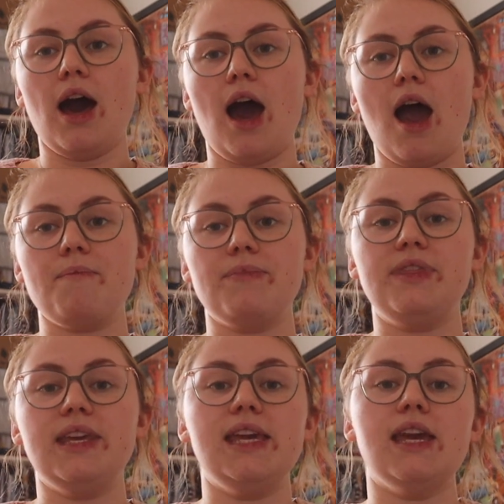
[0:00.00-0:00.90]

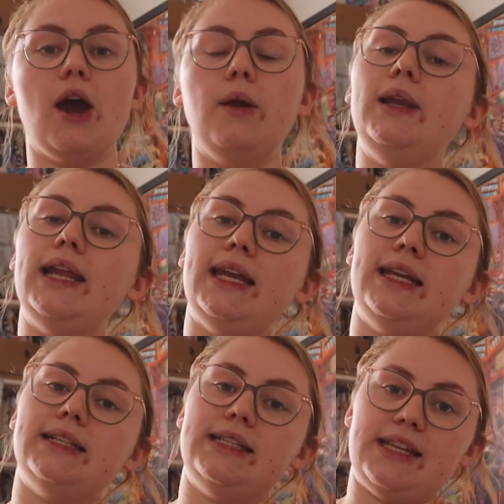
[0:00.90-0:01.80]
The
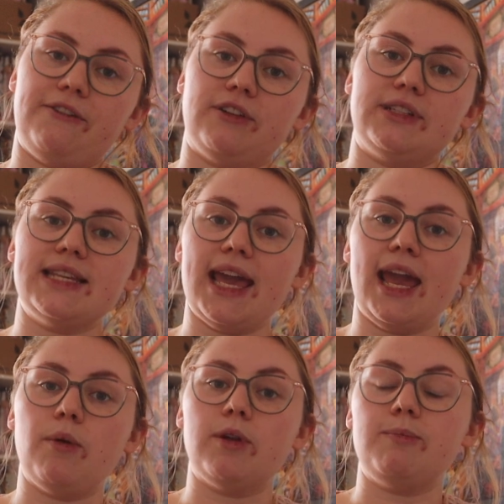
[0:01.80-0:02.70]
only difference
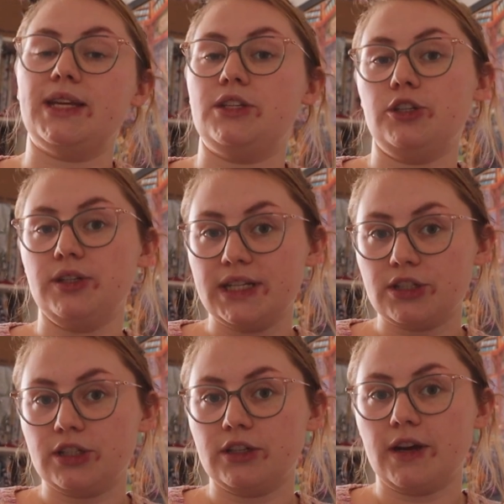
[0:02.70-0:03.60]
here would be
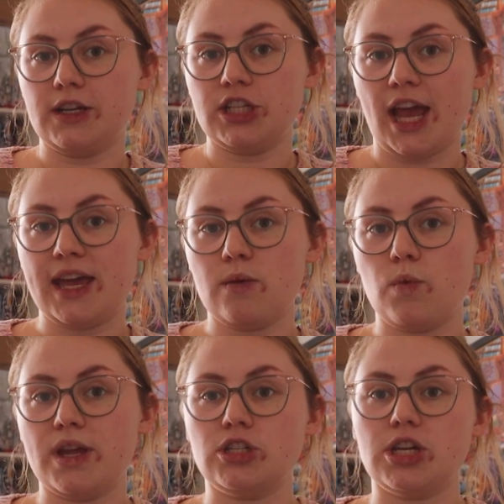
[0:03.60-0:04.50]
Tunisian crochet,
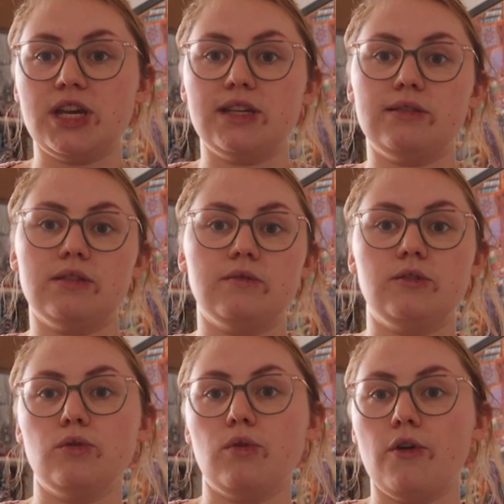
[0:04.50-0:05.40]
which is
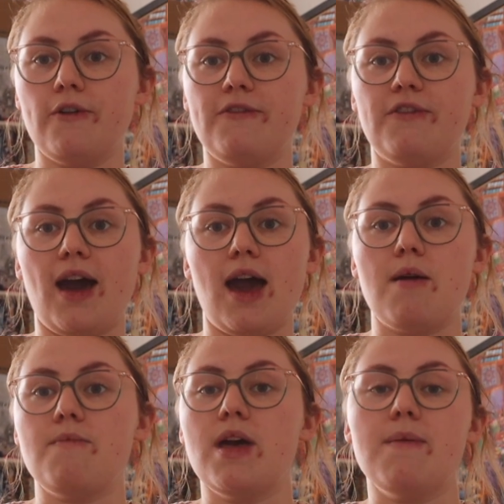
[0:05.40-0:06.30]
sort of
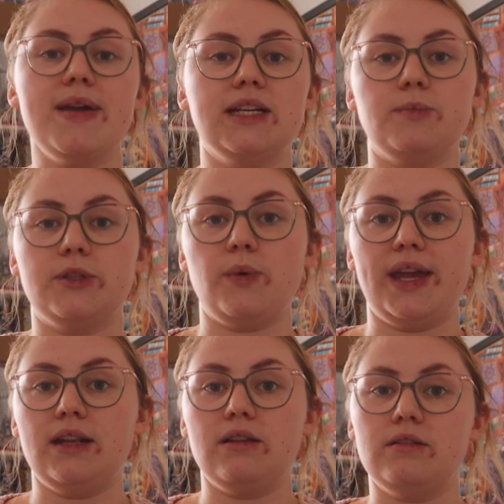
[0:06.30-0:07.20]
a mix
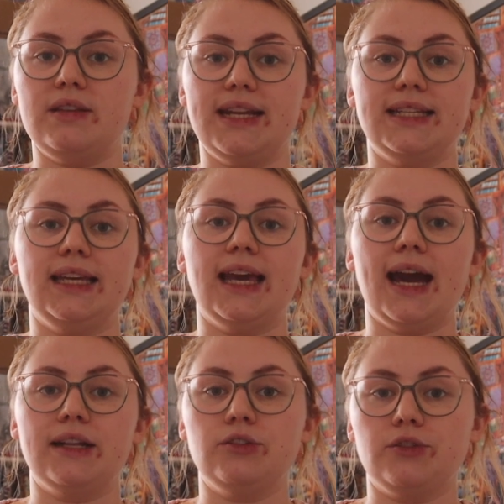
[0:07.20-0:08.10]
between knitting
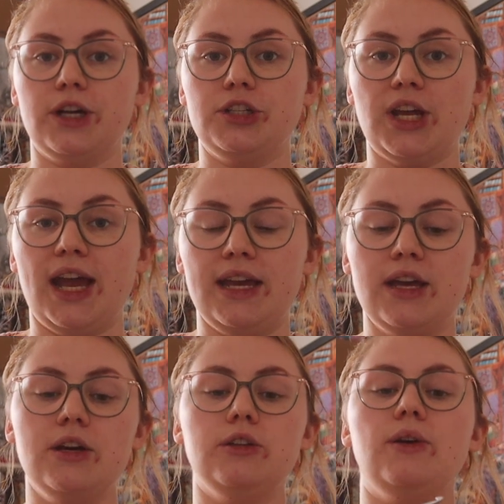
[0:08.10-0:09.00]
and crochet.
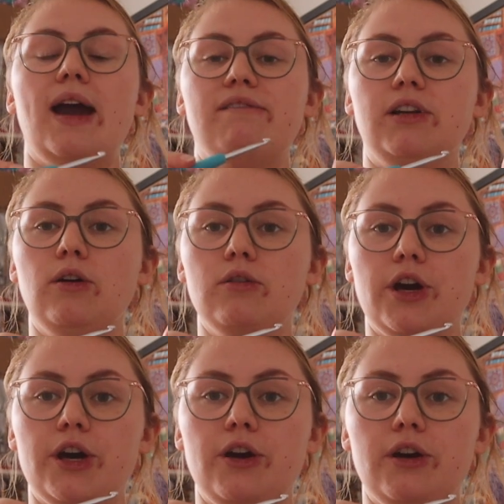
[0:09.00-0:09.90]
You have a
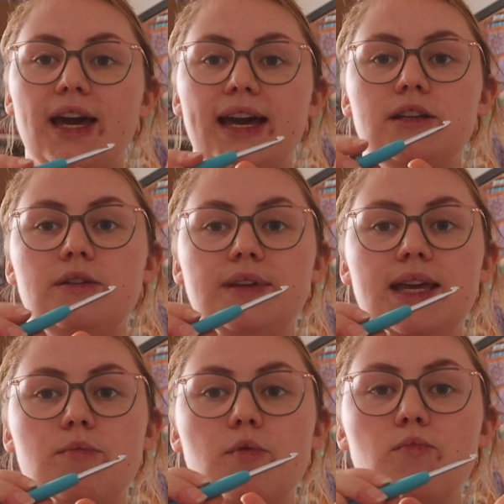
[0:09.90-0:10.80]
longer hook and you
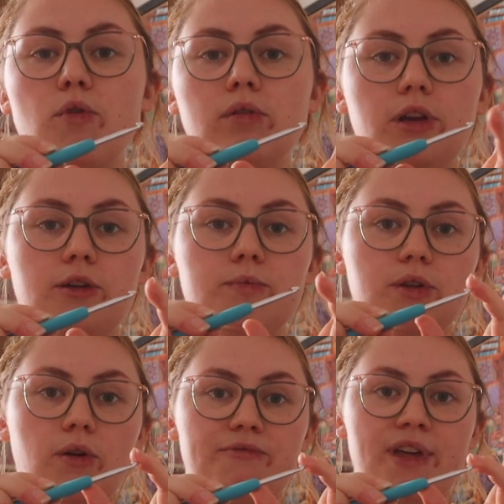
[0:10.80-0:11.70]
keep more
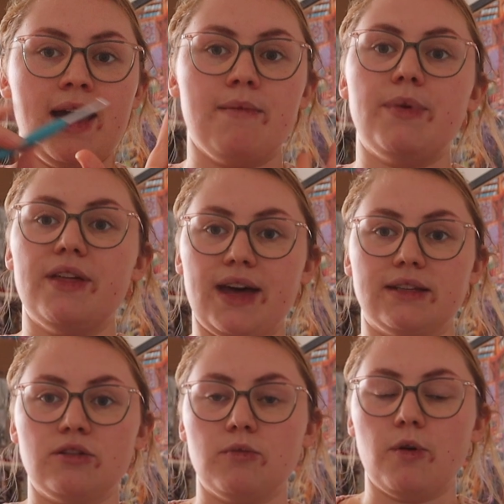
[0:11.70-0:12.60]
loops on there, but
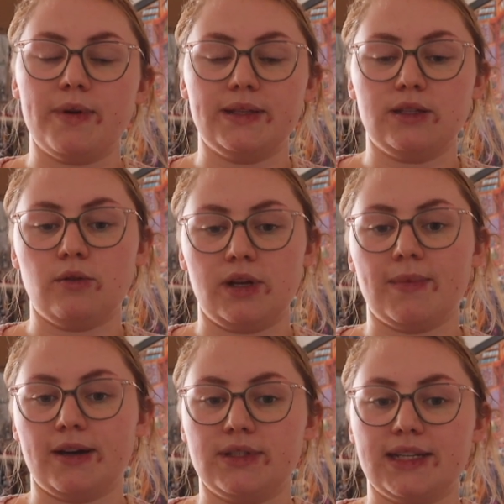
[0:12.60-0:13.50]
that's not what we're talking
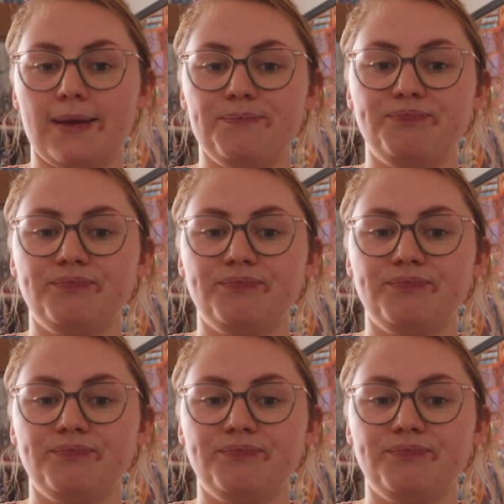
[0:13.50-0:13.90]
about today.